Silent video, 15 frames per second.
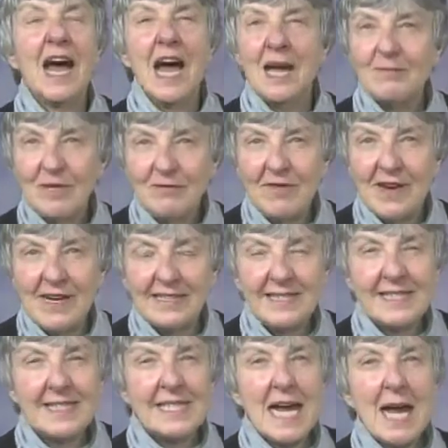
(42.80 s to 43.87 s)
I'm Yvonne
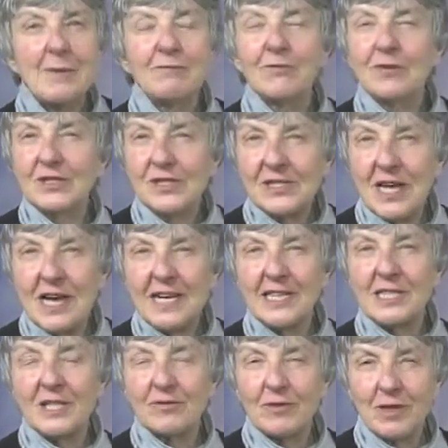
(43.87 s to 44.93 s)
Stapp for
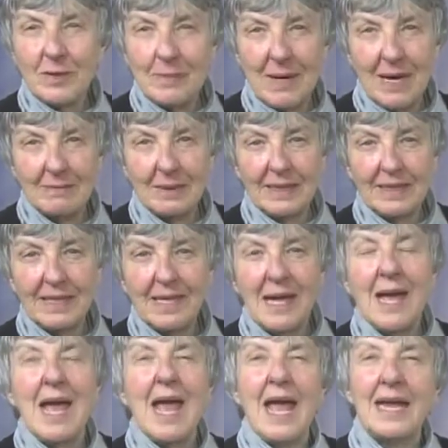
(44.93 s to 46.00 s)
Science for the Public,
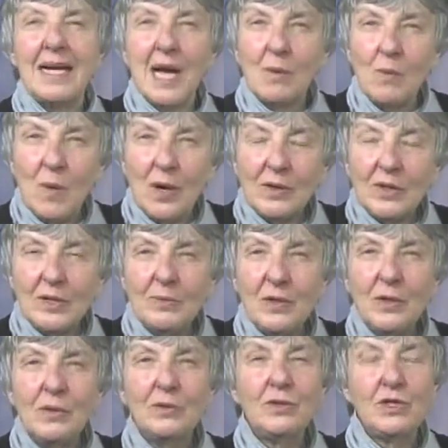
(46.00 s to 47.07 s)
and I welcome
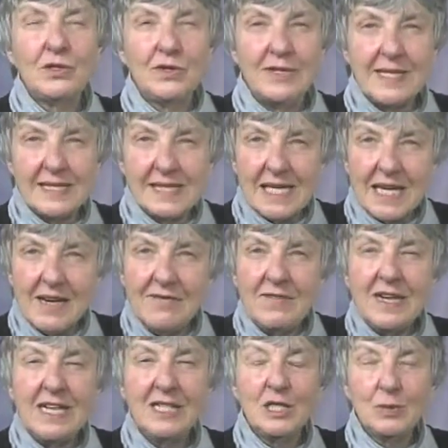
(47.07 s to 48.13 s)
you to this
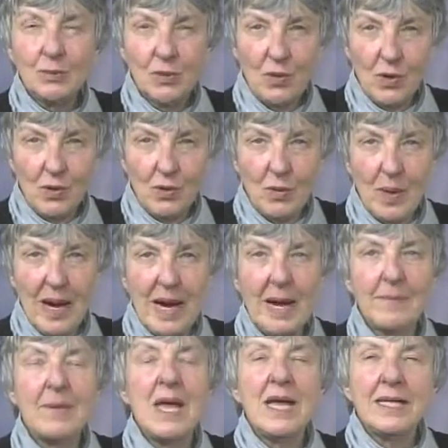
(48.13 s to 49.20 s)
evening's
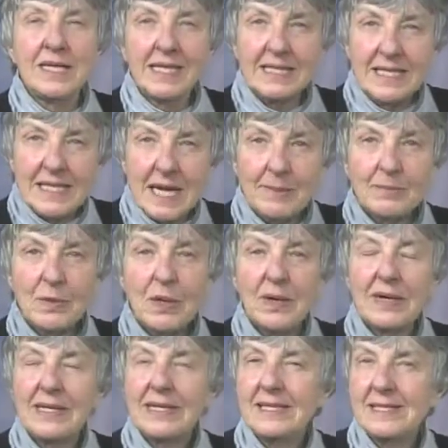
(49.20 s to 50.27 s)
program,
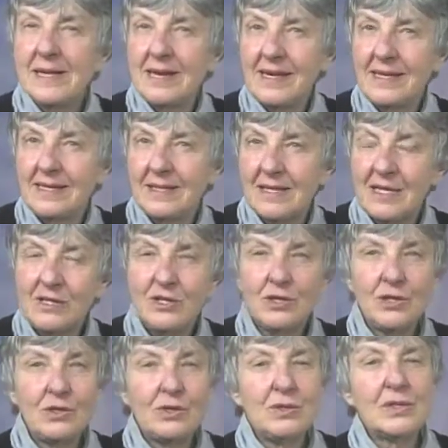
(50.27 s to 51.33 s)
Contemporary Science
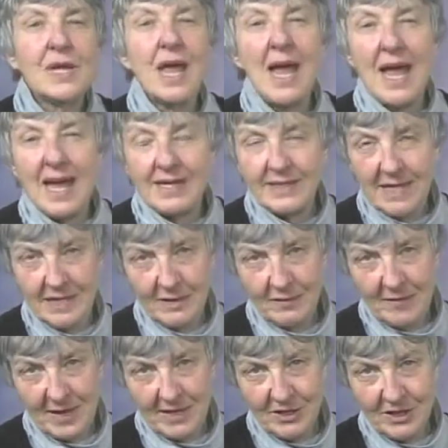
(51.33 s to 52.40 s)
Issues and
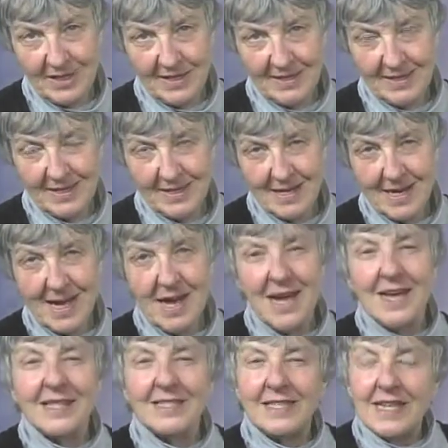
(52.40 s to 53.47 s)
Innovations.
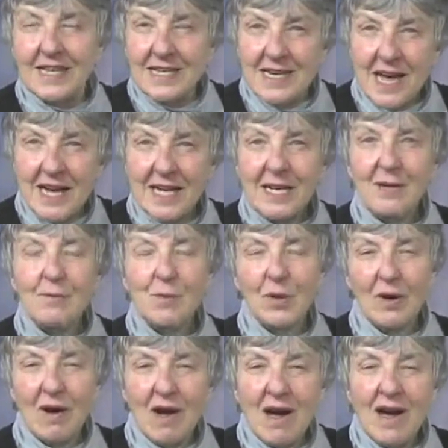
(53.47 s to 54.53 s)
Tonight,
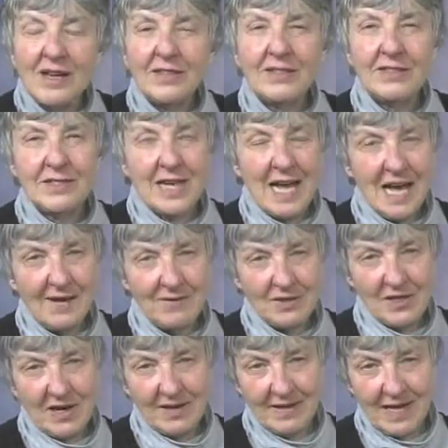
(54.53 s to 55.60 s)
we're honored to have as
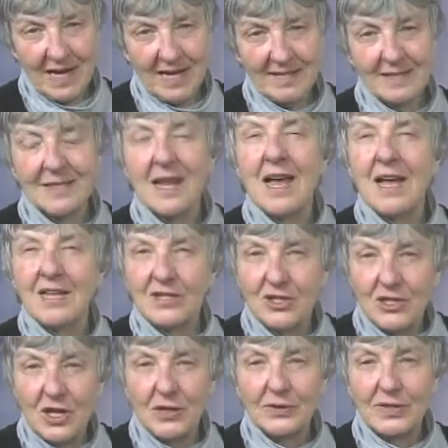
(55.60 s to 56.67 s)
our guest,
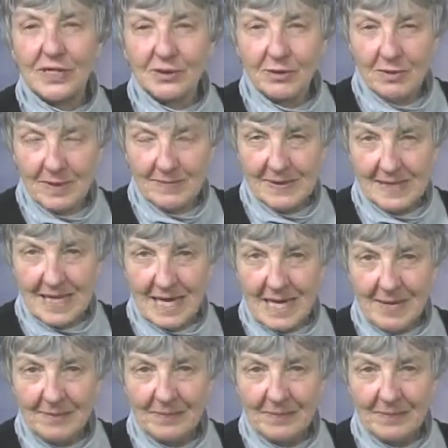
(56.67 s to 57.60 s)
Sheldon Krimsky.